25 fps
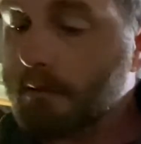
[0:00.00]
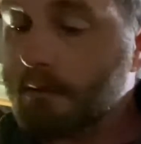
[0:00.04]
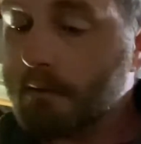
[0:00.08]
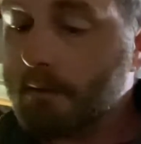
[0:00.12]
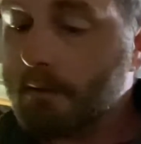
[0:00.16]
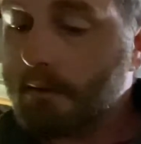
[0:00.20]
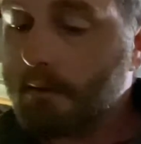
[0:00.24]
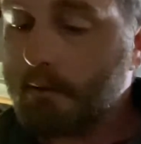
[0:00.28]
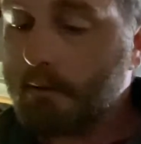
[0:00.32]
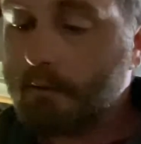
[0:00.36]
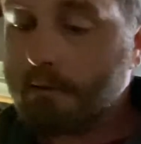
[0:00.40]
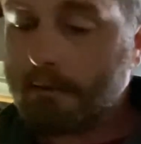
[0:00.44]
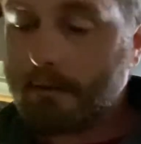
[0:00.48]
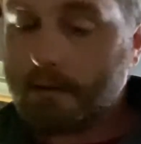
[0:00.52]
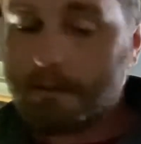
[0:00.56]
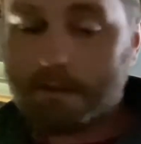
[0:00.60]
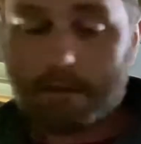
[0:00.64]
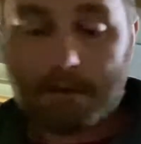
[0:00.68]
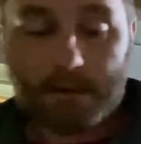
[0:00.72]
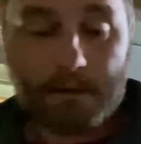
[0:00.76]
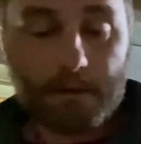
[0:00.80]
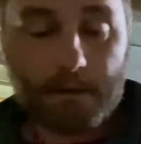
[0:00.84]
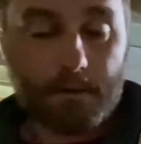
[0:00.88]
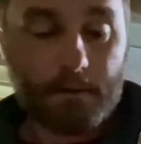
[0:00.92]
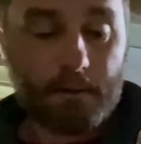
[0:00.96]
or
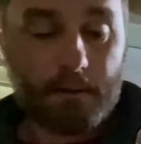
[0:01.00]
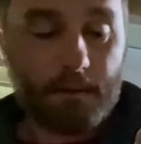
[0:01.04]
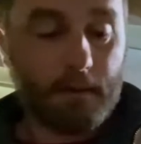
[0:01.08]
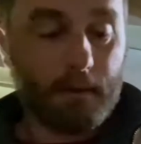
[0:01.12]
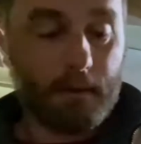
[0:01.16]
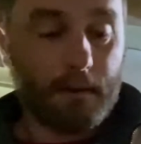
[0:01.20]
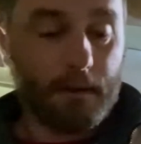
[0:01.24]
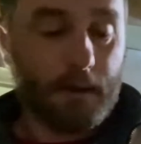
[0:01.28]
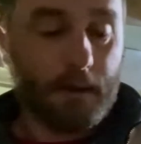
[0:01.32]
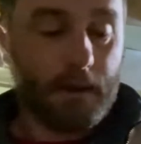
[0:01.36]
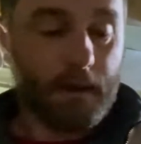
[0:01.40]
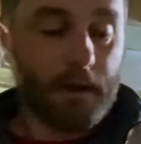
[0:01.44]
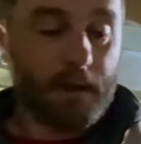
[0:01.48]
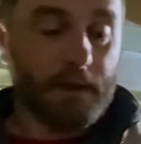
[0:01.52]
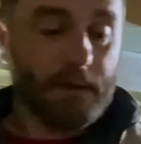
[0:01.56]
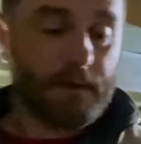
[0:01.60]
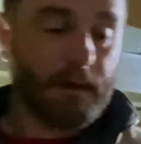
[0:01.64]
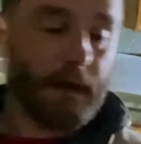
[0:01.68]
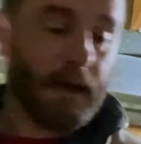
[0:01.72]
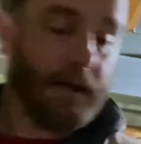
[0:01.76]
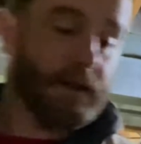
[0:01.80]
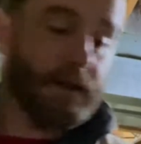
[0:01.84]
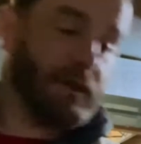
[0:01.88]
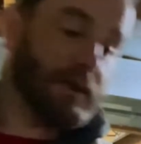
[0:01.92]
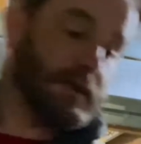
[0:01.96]
13. So
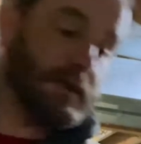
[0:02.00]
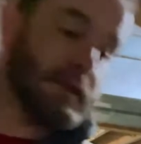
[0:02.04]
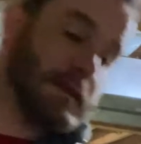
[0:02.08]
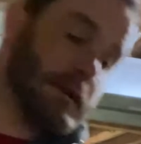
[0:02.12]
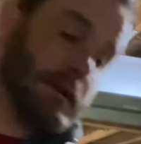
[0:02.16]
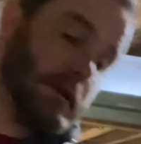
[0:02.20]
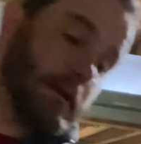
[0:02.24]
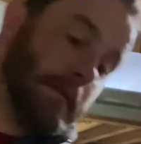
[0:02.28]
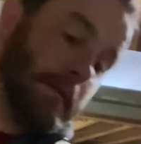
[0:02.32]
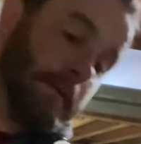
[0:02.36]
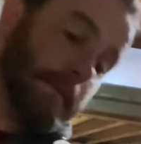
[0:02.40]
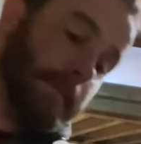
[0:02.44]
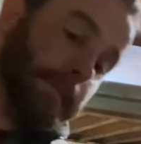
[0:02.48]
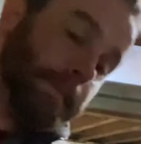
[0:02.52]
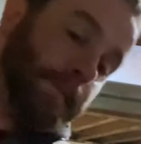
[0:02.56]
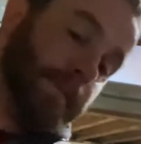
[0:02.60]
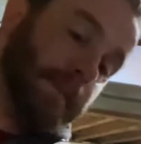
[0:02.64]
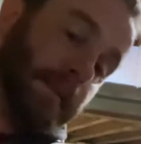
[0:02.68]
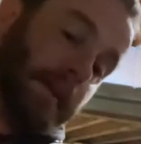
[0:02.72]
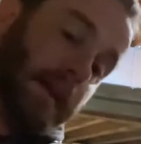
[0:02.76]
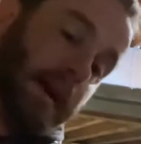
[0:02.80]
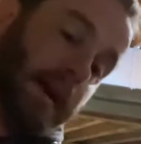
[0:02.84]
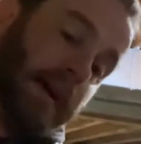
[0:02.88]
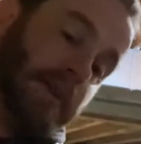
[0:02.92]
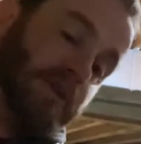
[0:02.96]

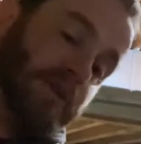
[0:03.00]
I'm